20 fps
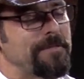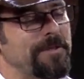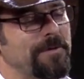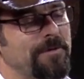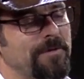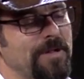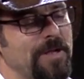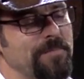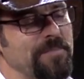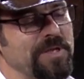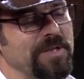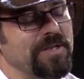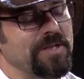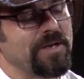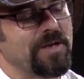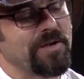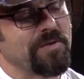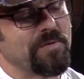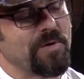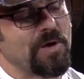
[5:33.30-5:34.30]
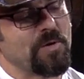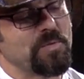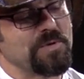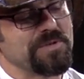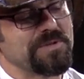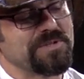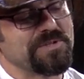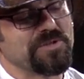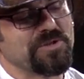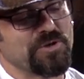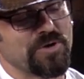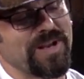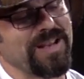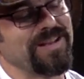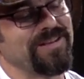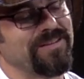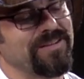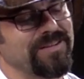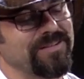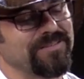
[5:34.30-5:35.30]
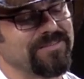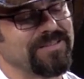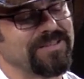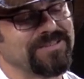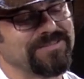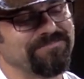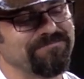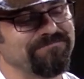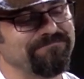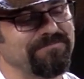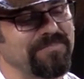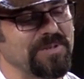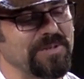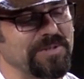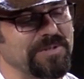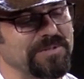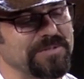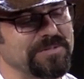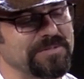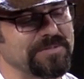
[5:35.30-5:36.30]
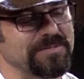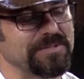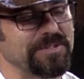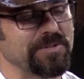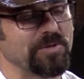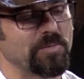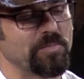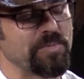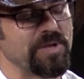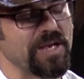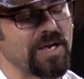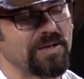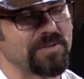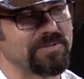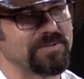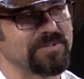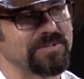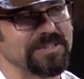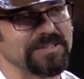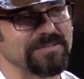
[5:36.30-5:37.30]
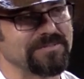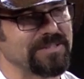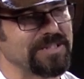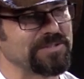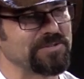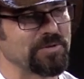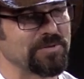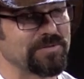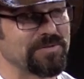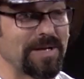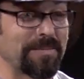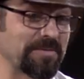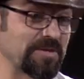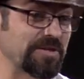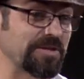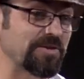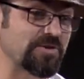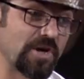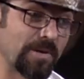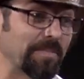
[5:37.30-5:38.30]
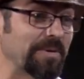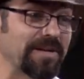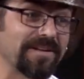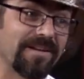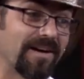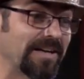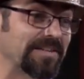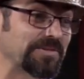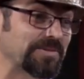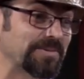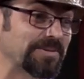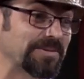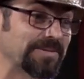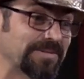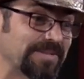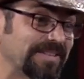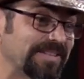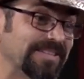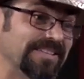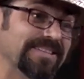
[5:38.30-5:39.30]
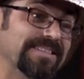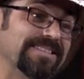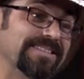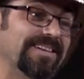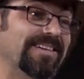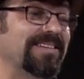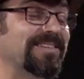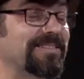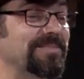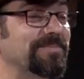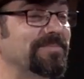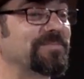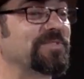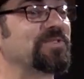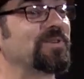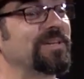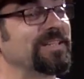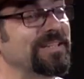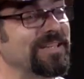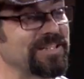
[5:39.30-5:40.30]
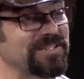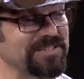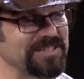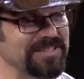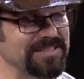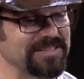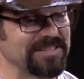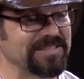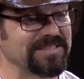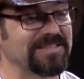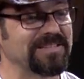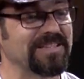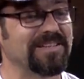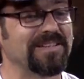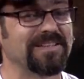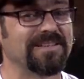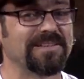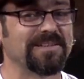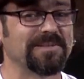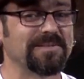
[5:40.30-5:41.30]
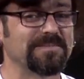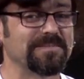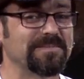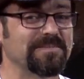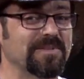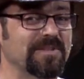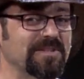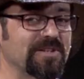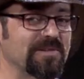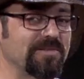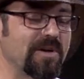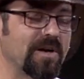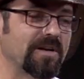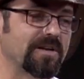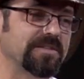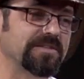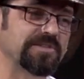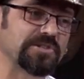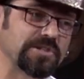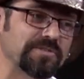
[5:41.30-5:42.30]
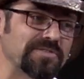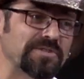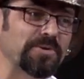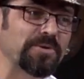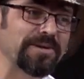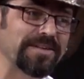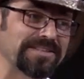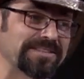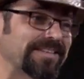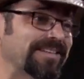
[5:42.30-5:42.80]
you know, I mean, I, I was trained in of you know piano, and I took actually trumpet in high school. Yeah, yeah, Um, Same so here. I actually I did um, a lot of conservatory